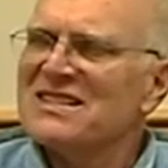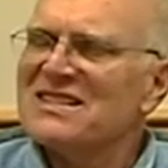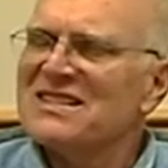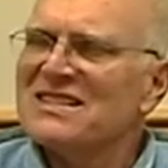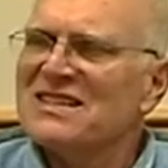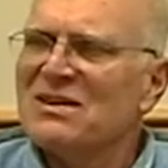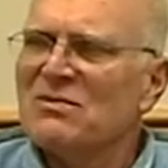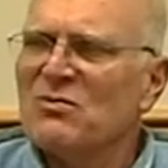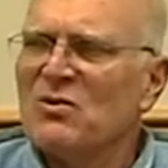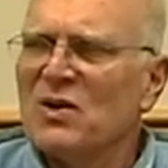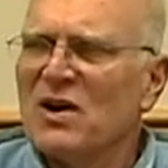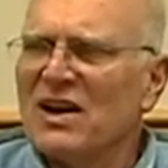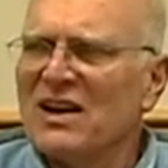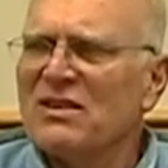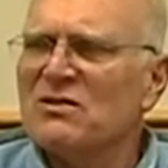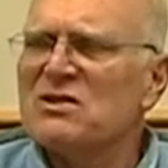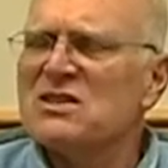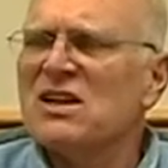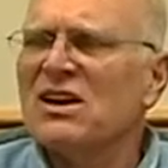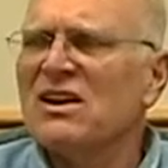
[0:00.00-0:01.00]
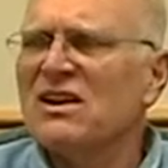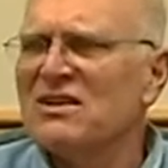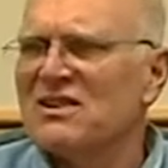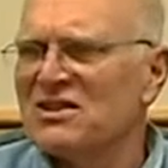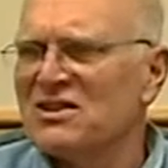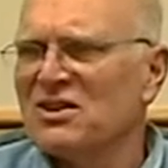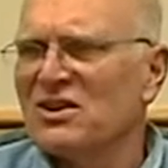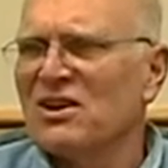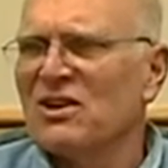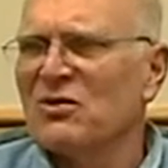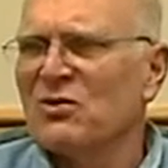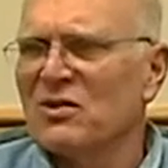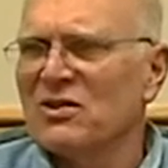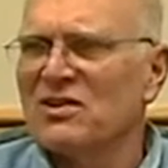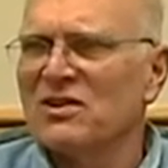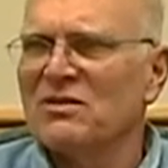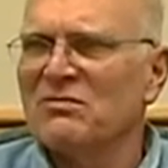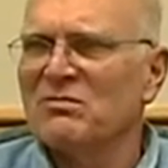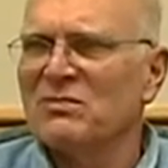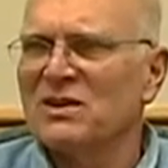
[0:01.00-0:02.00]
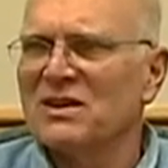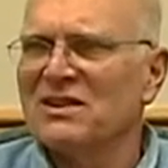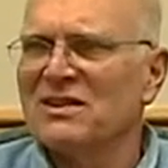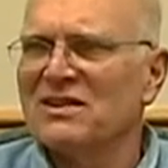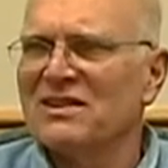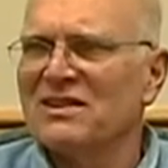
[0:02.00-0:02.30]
Somewhat. It was hard to talk with them, but